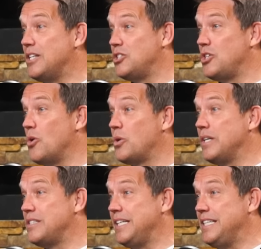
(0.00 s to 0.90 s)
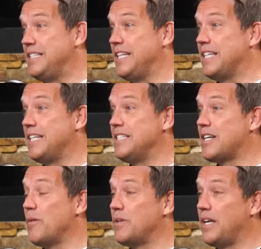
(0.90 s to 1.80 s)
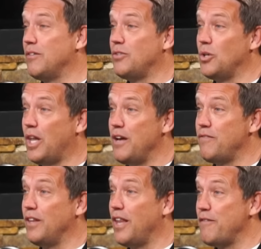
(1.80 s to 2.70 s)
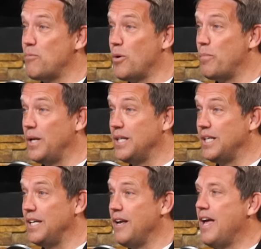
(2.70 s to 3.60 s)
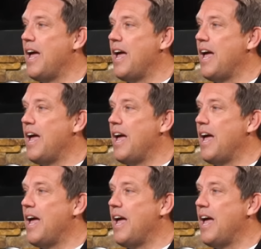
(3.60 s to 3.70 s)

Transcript: his yoke is easy and that he's come to give you life and life more abundantly,